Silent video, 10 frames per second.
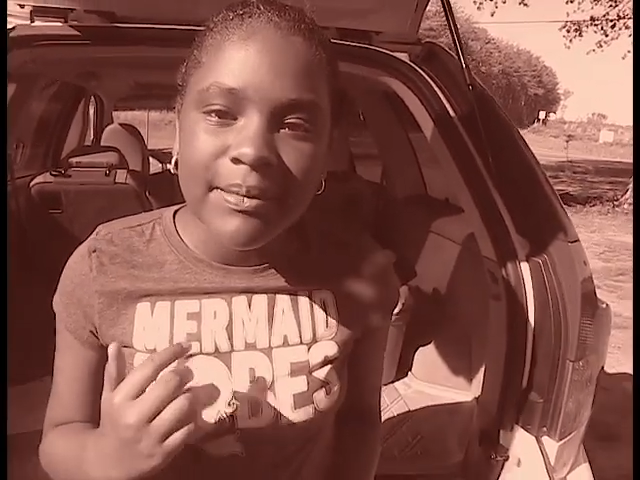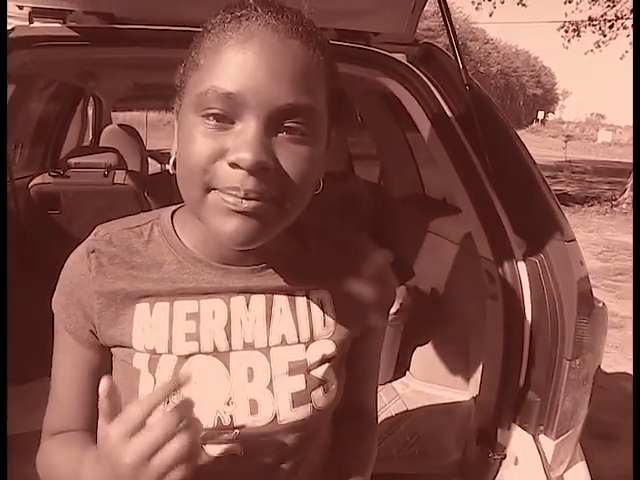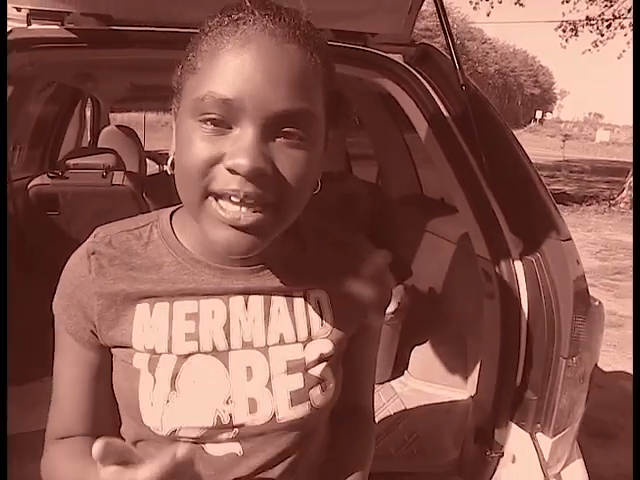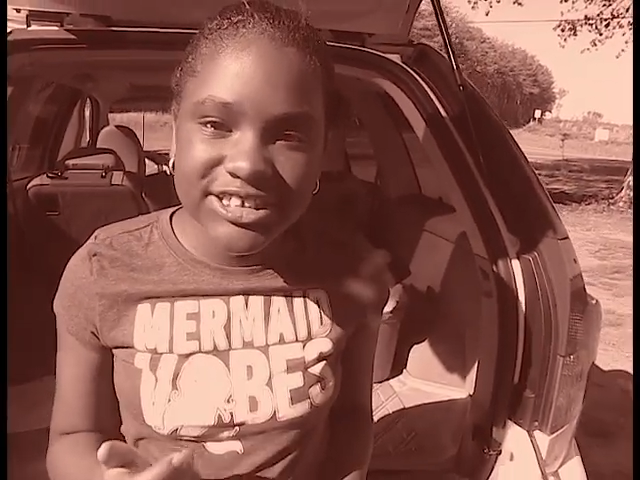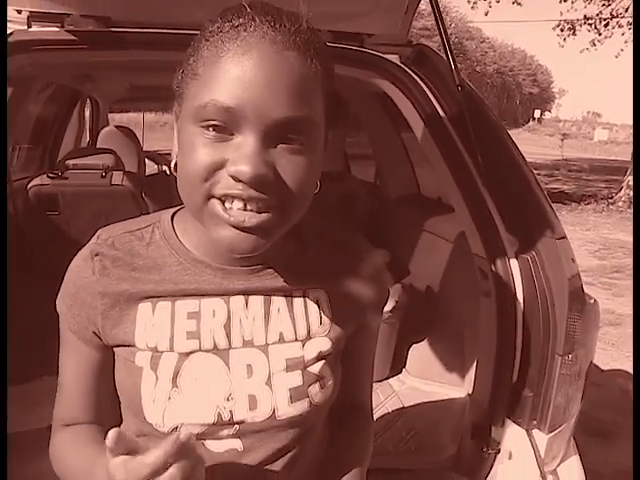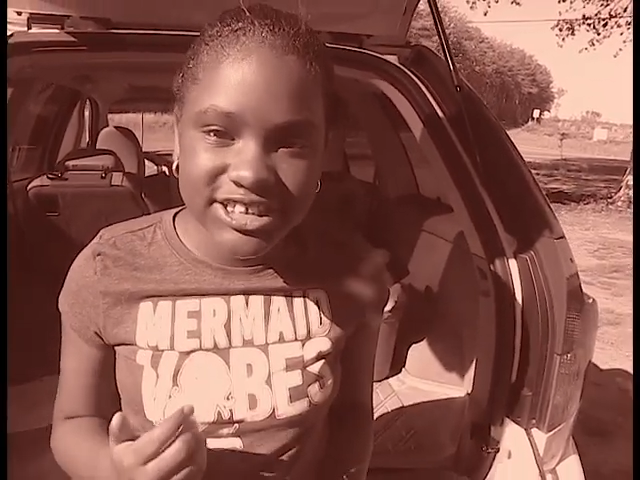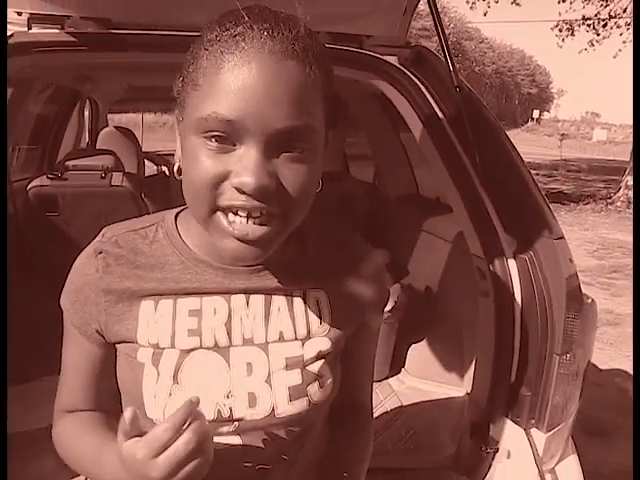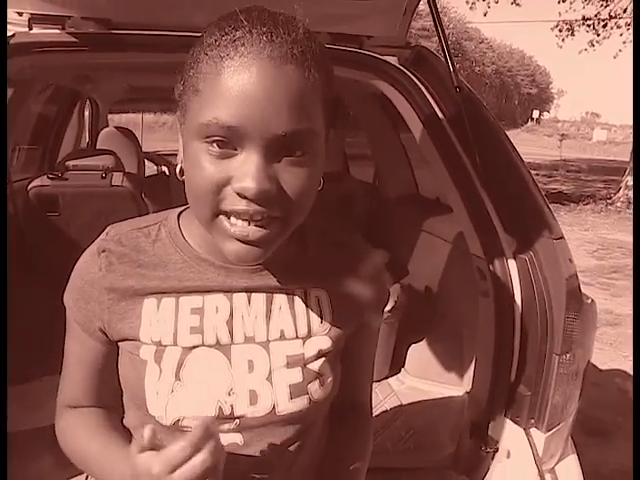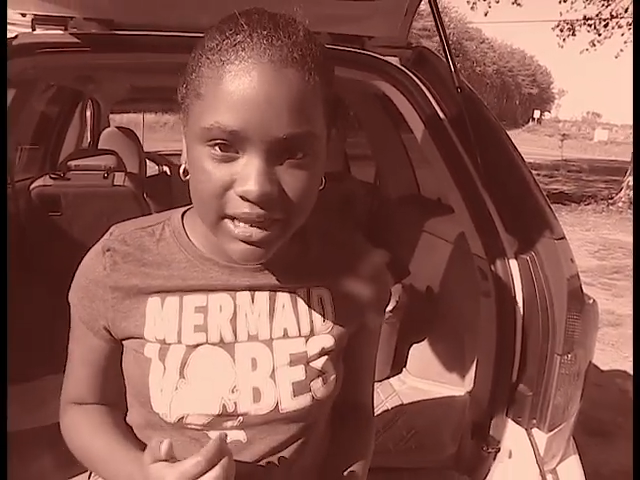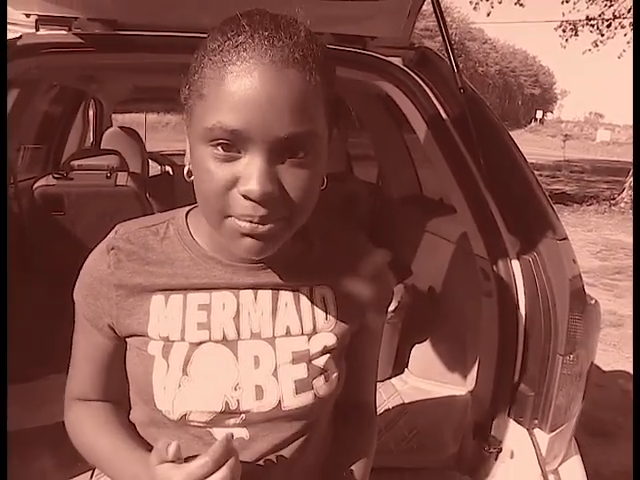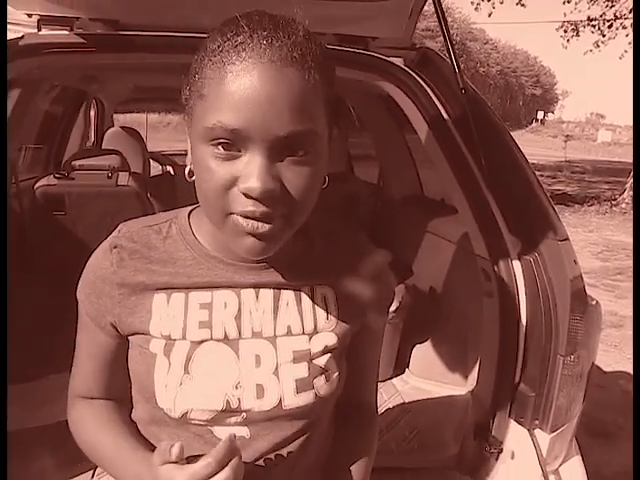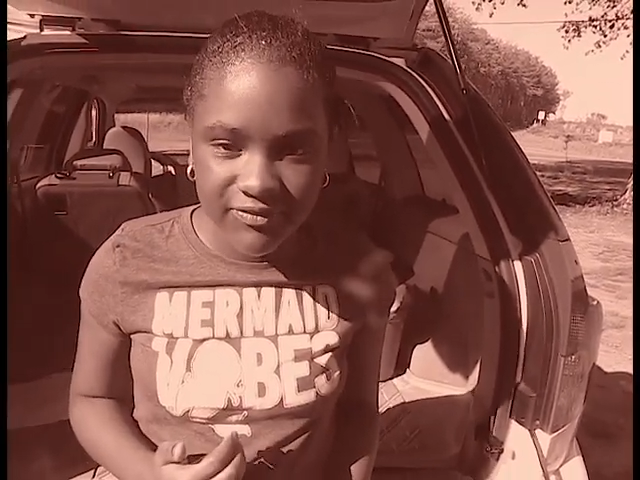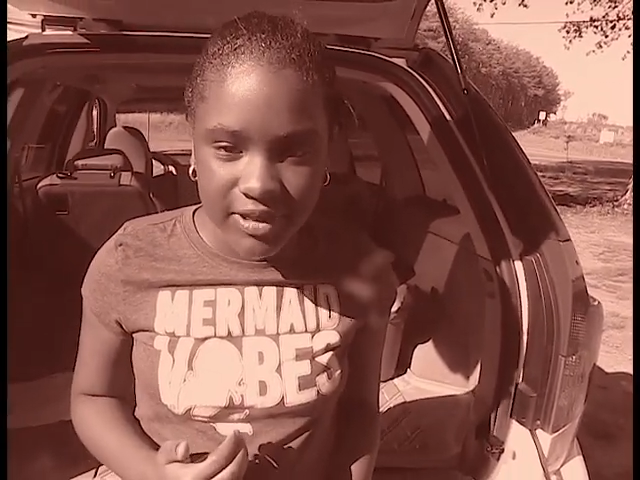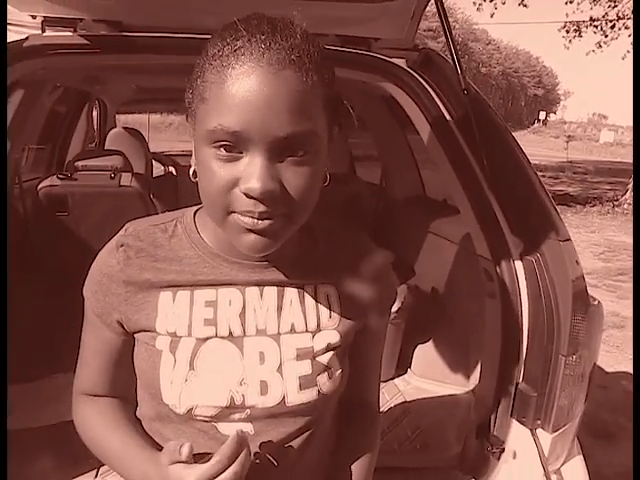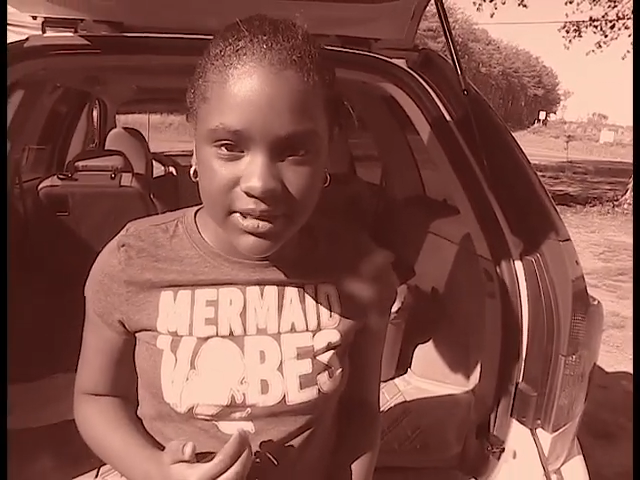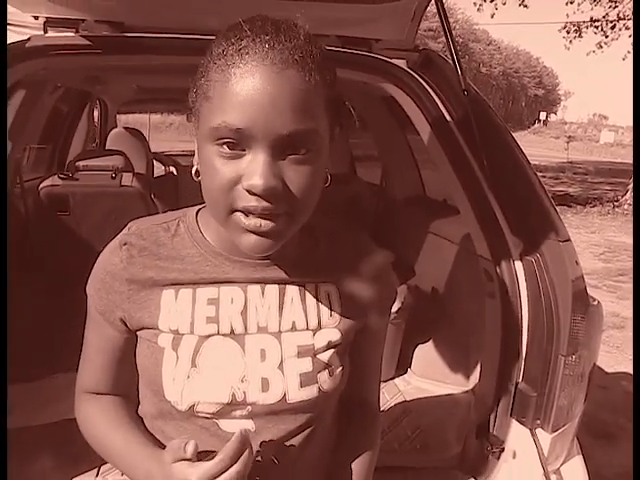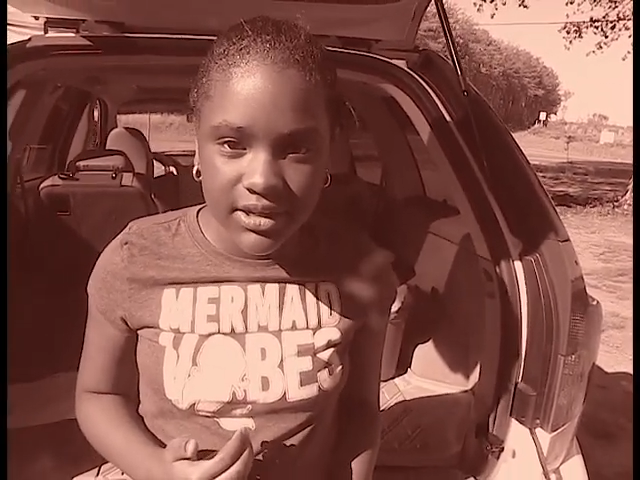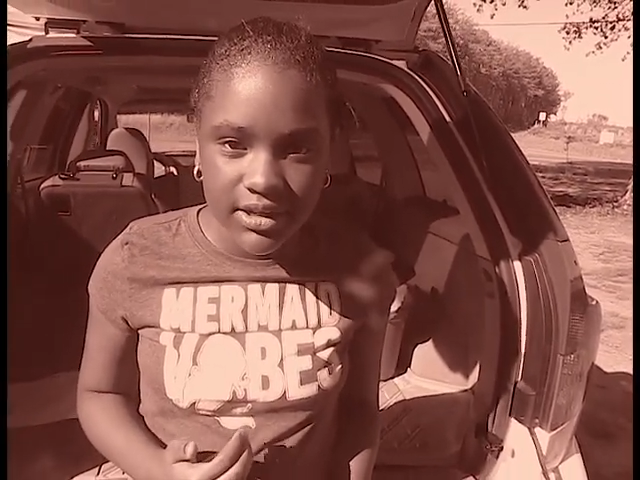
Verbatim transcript: Make sure you're checking up on family.